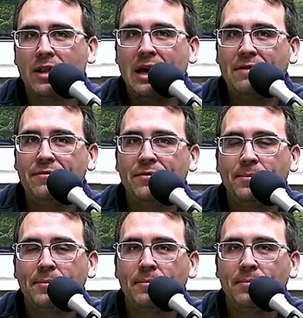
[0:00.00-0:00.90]
life,
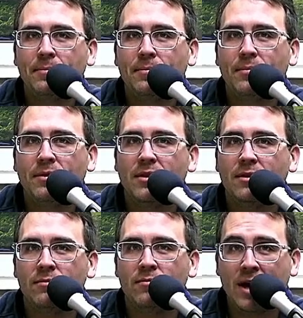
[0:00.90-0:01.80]

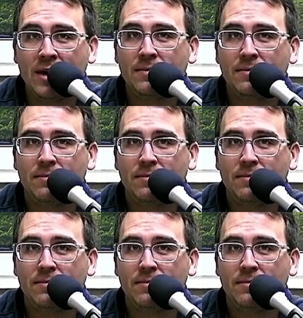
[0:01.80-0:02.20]
right?